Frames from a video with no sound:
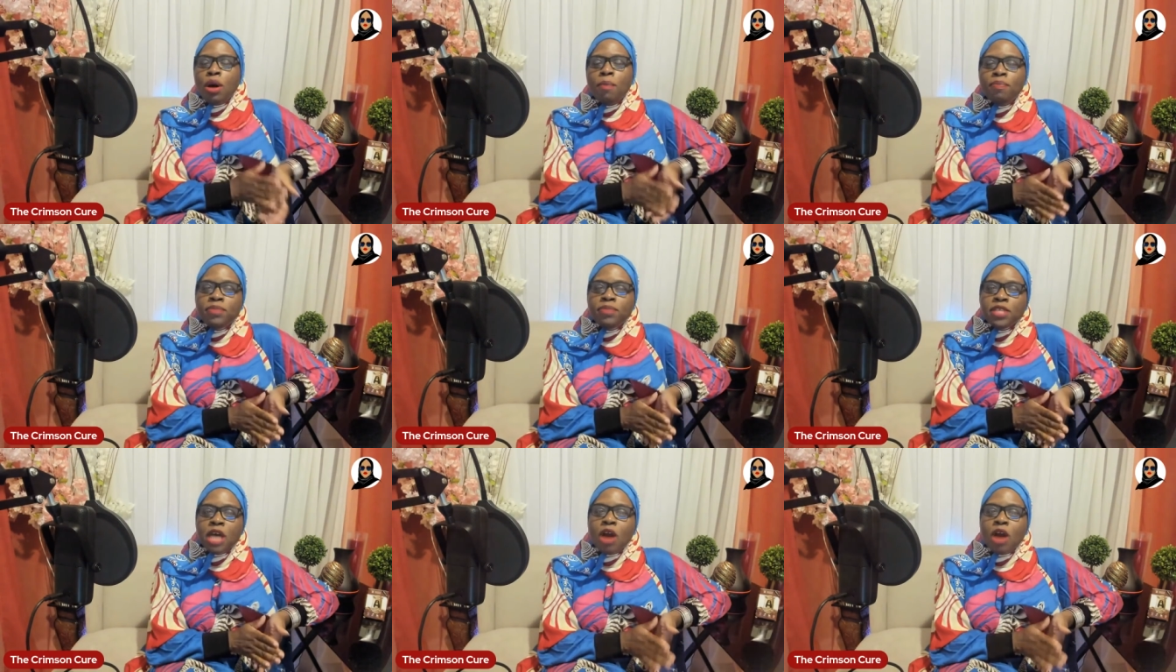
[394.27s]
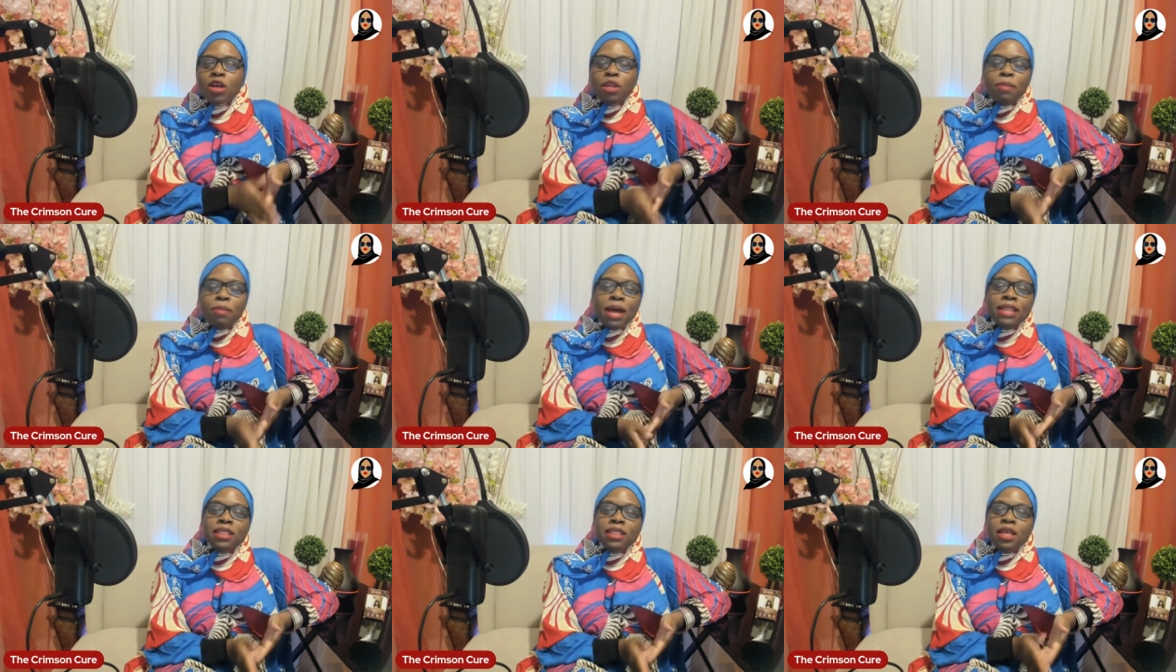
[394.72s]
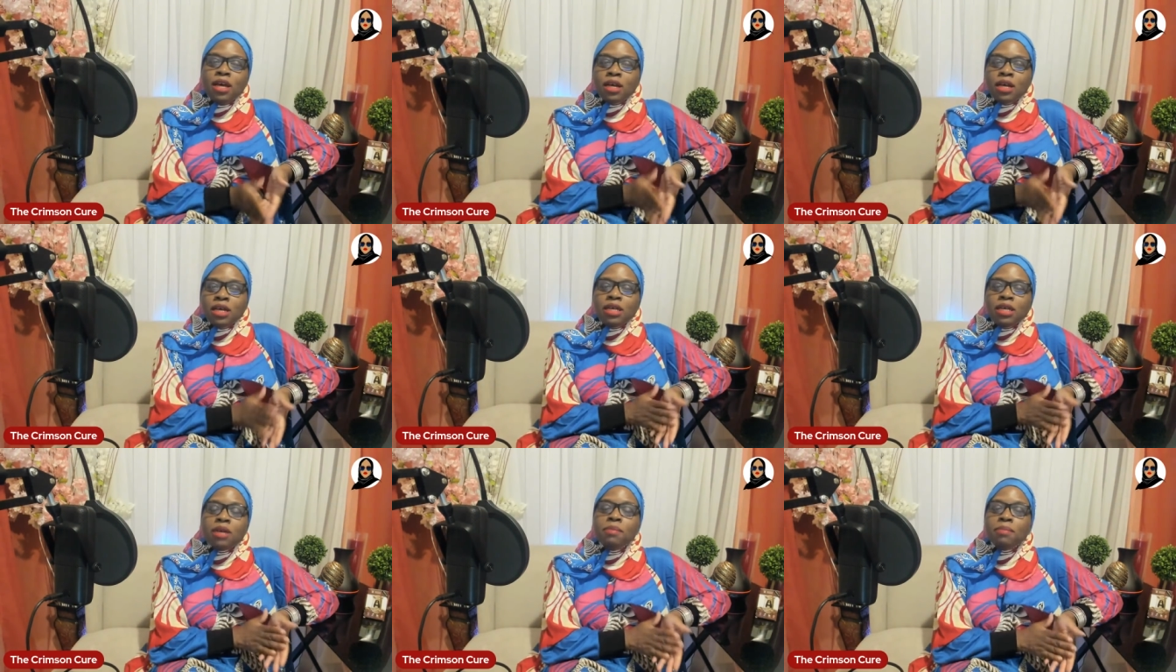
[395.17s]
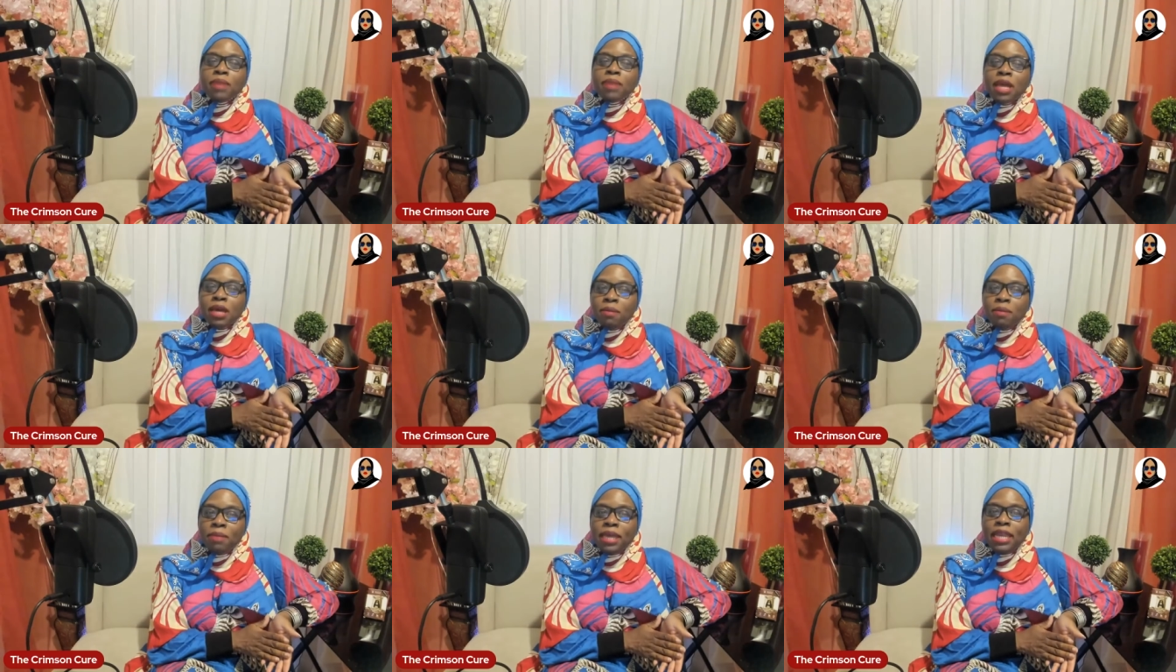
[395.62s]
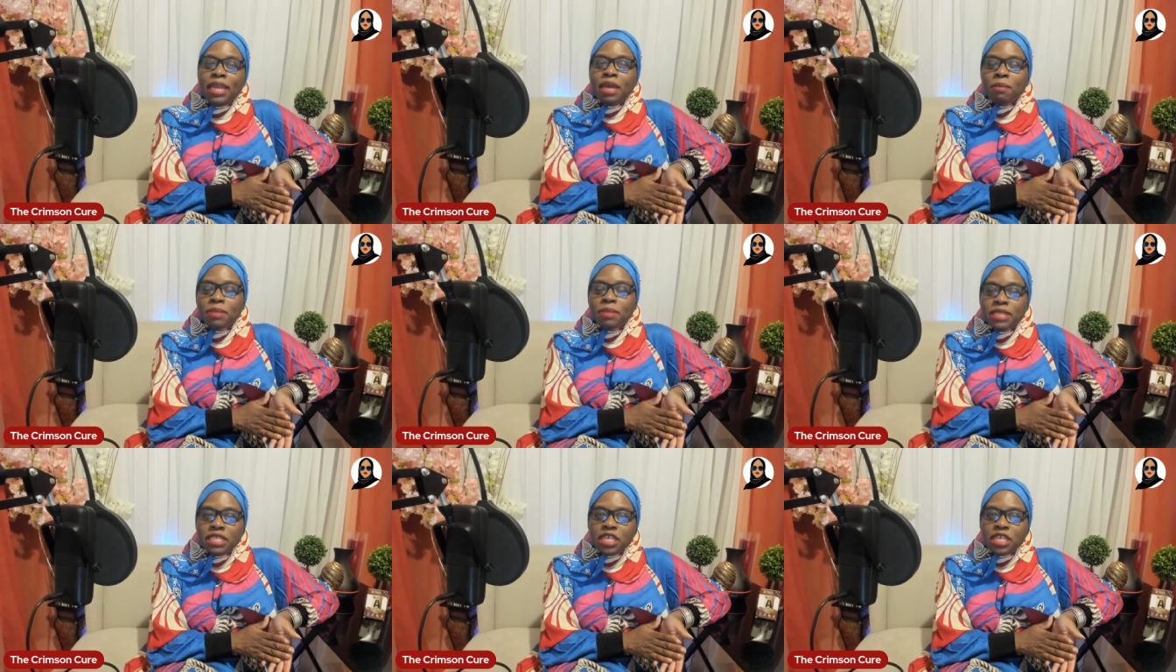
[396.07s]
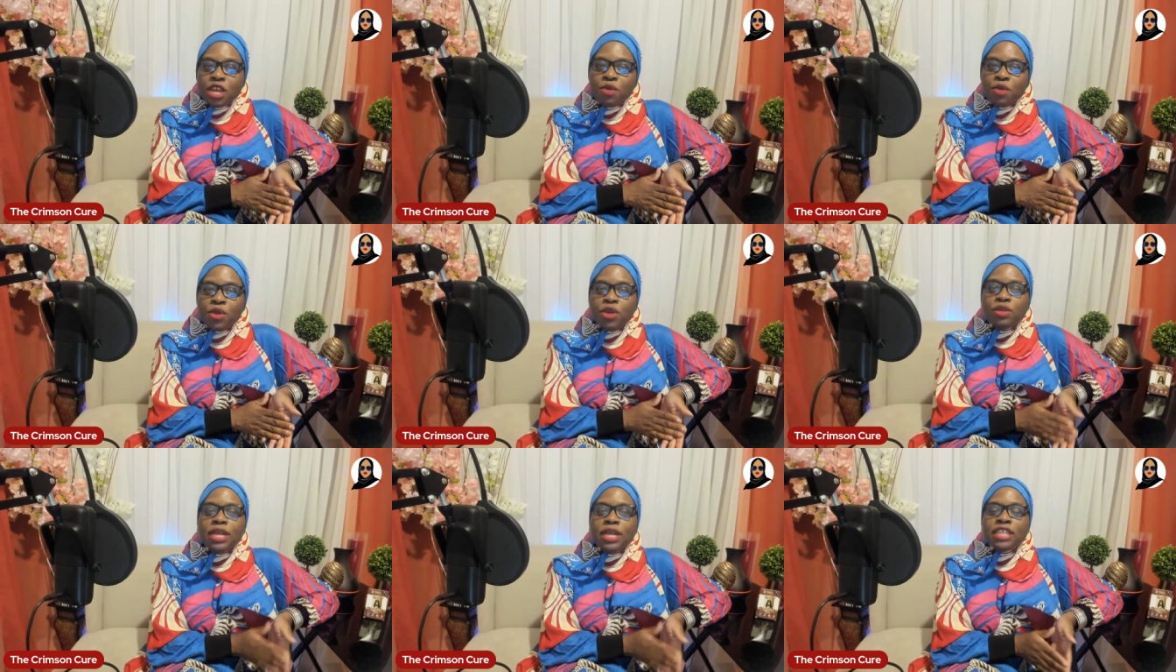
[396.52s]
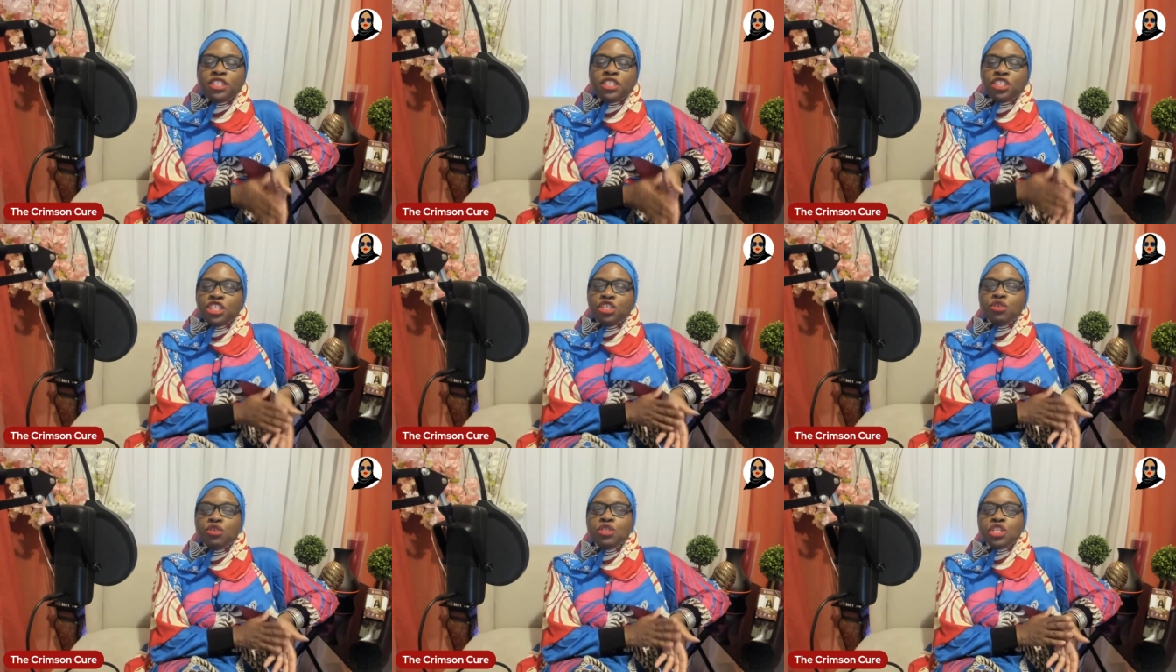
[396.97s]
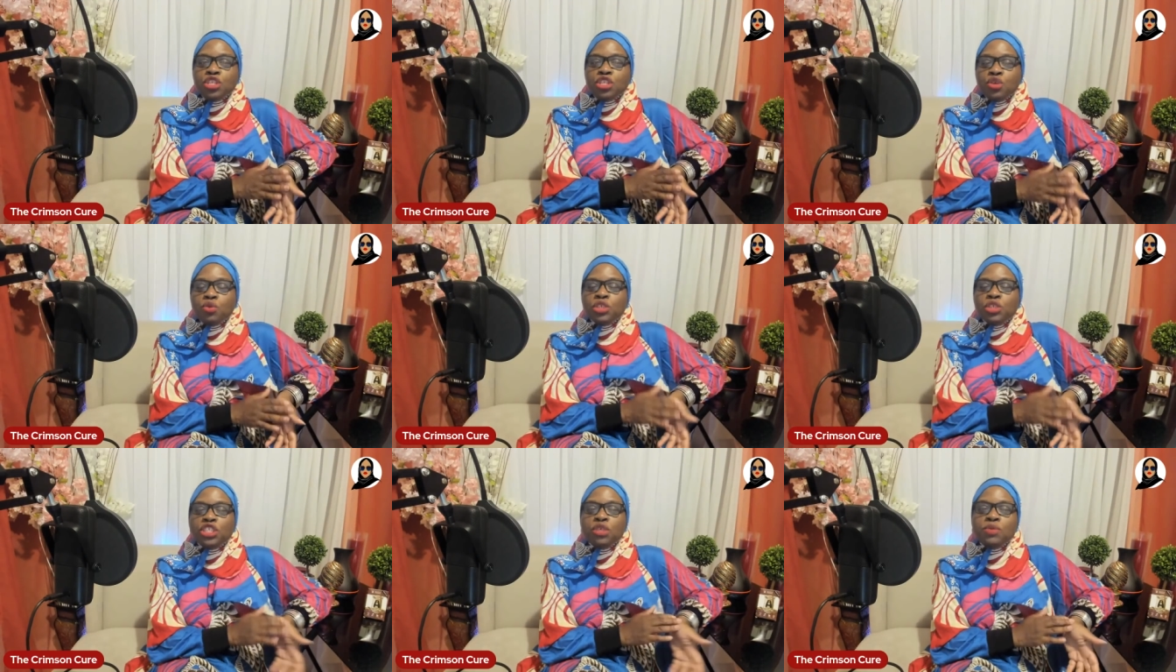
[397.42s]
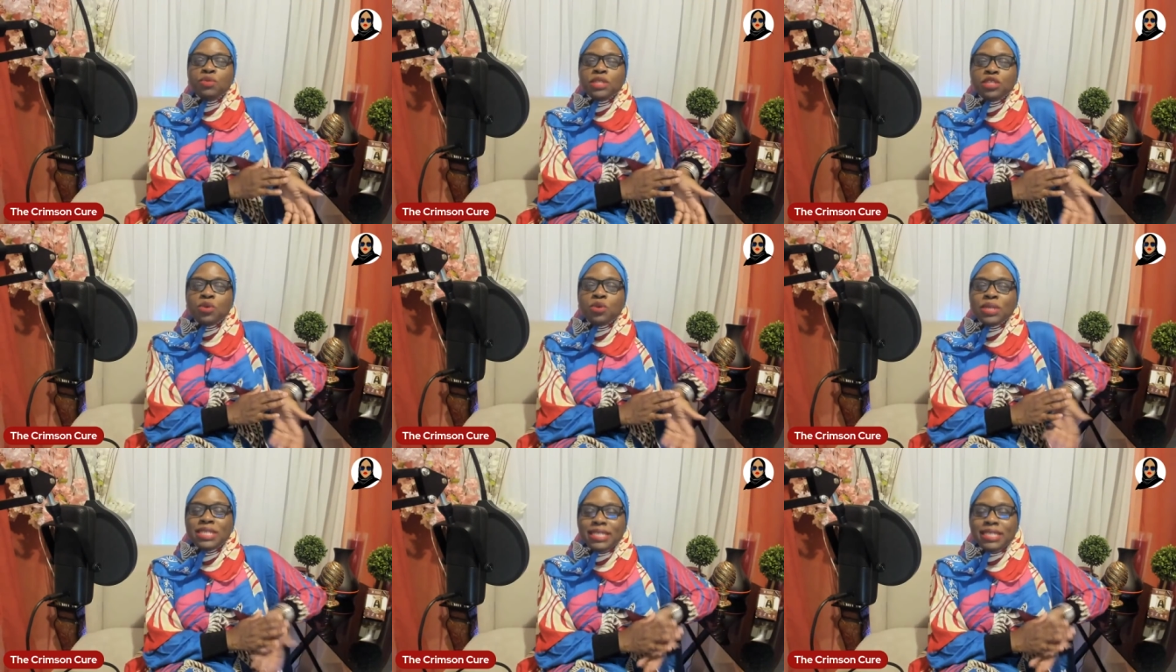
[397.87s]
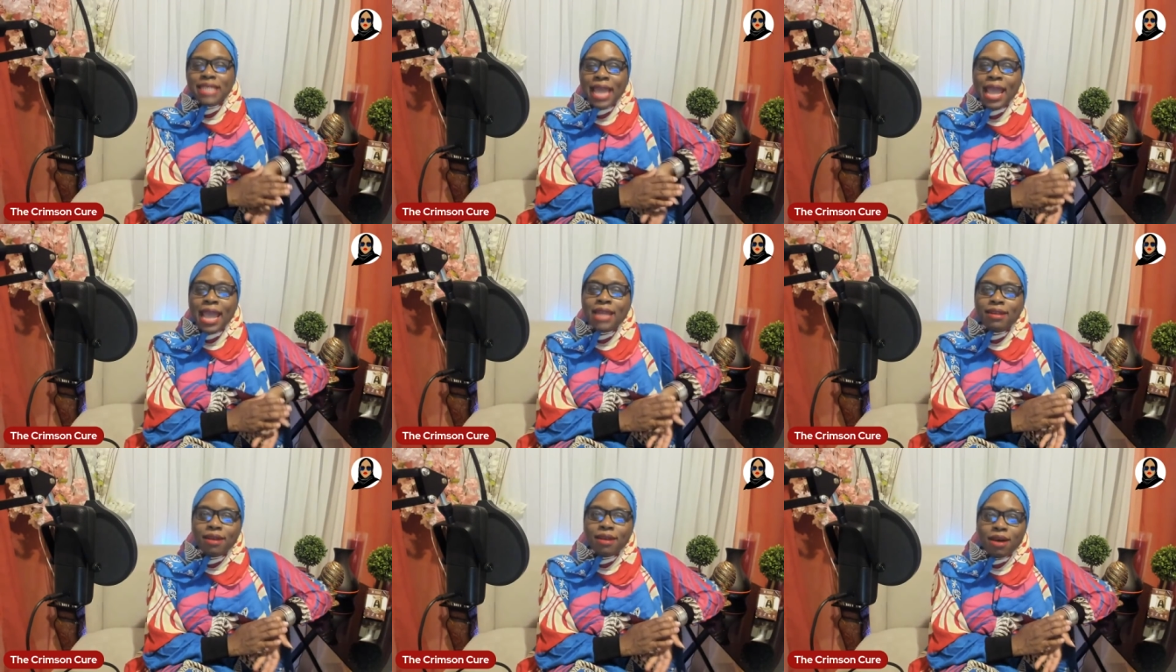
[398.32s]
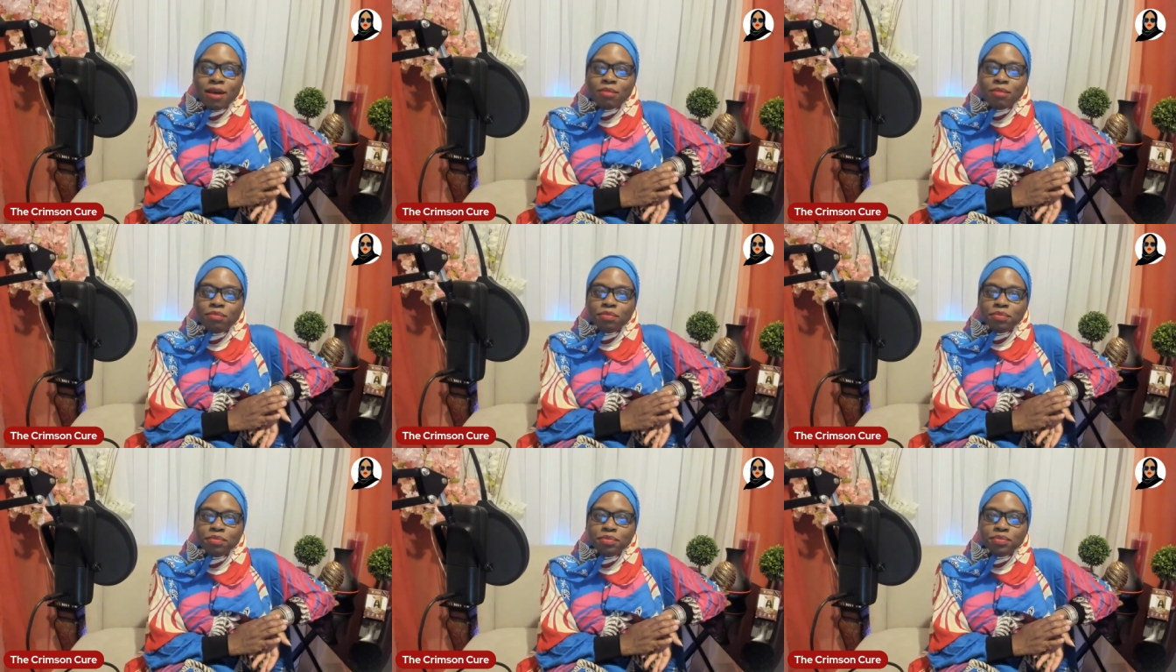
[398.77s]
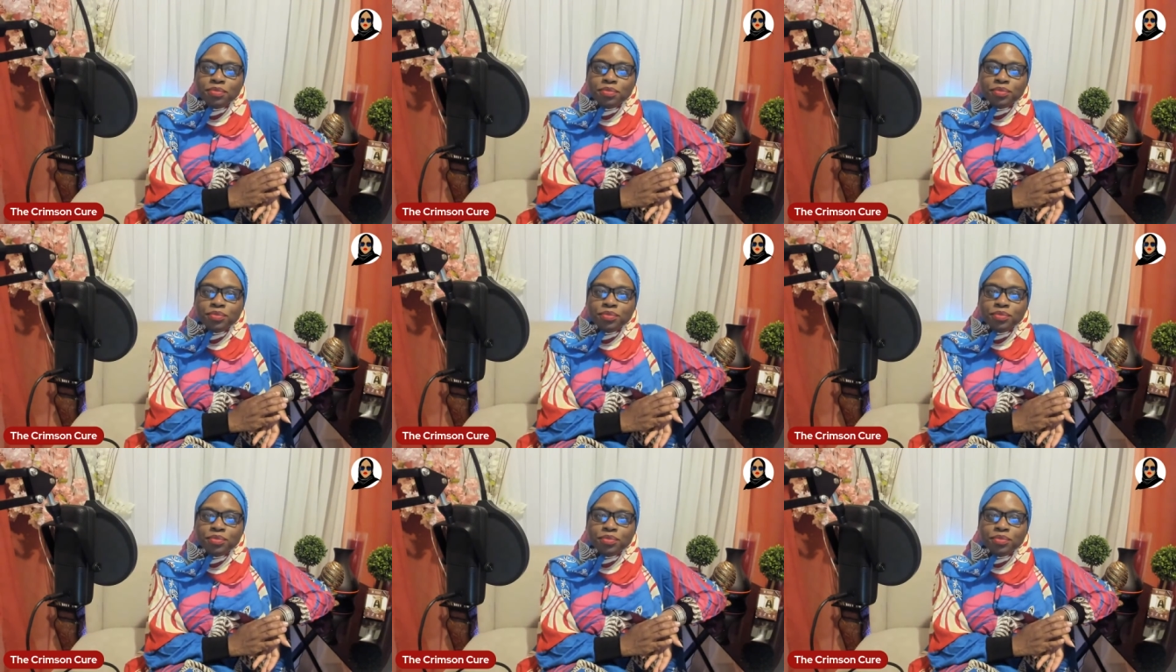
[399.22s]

uh, talking about the com comedic material that she used to do when she was doing stand up